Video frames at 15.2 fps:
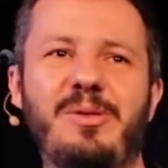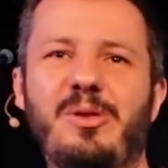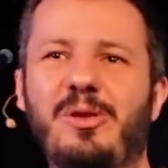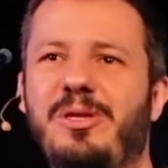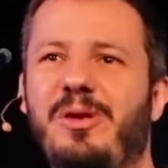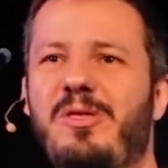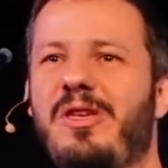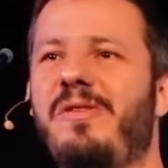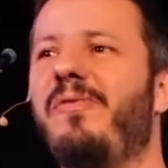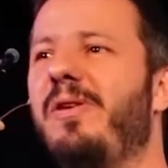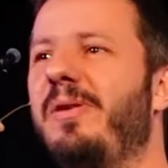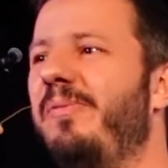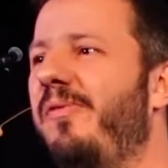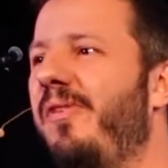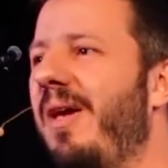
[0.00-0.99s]
total
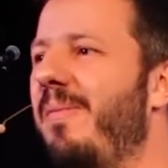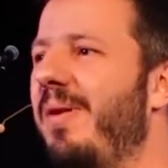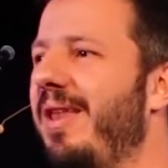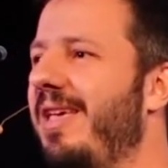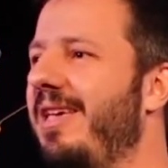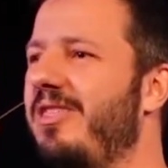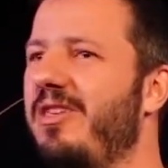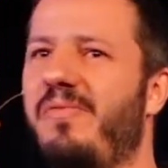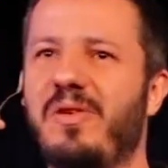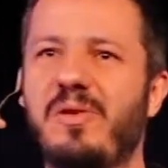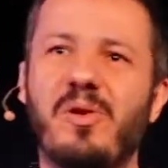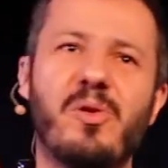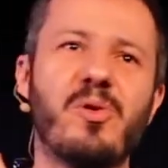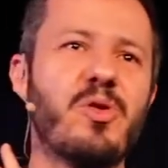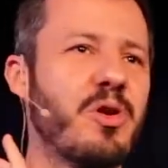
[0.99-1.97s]
different family,
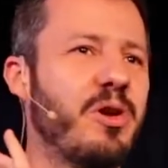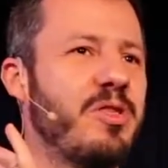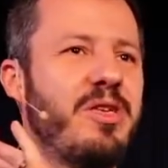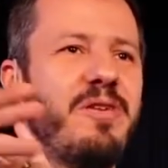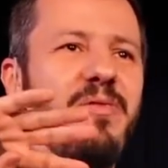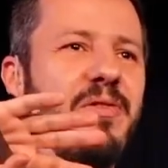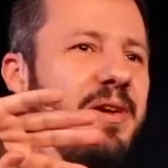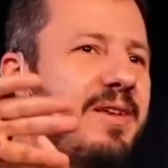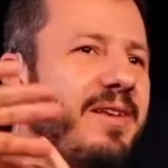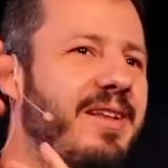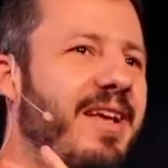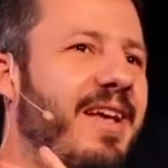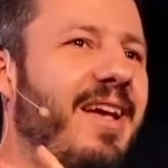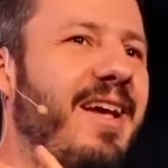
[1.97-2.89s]
different culture, different